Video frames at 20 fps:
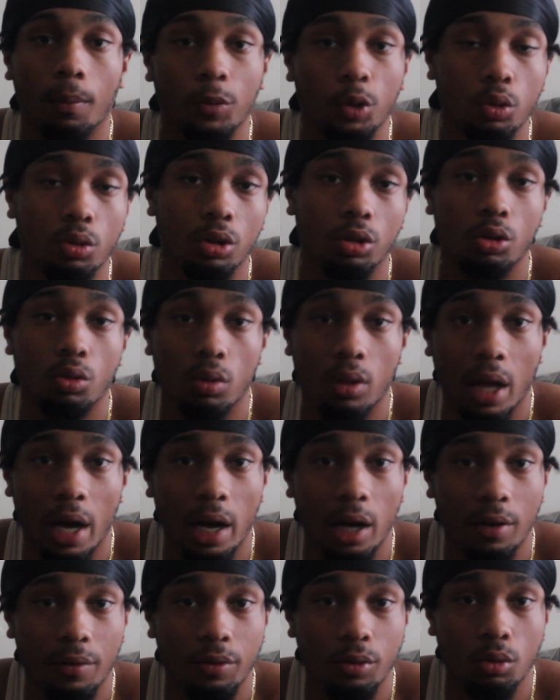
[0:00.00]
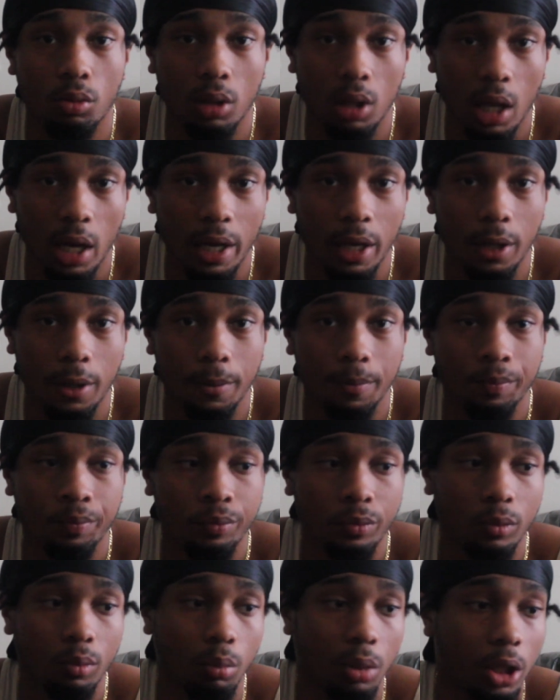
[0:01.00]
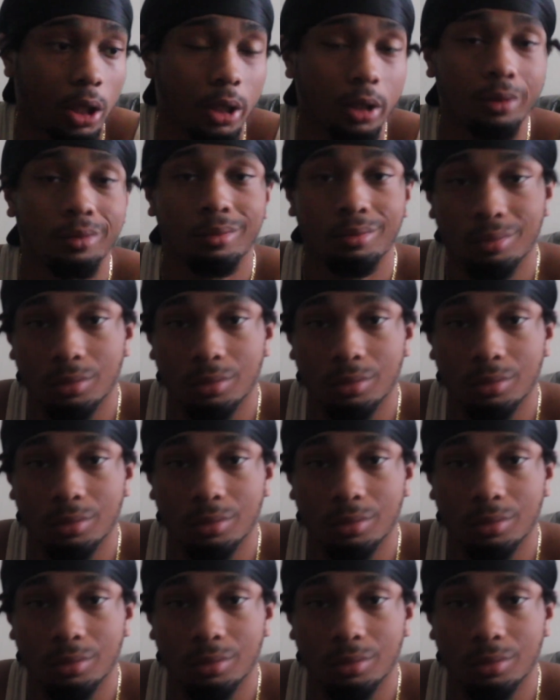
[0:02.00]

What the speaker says: You could do that if you would like, but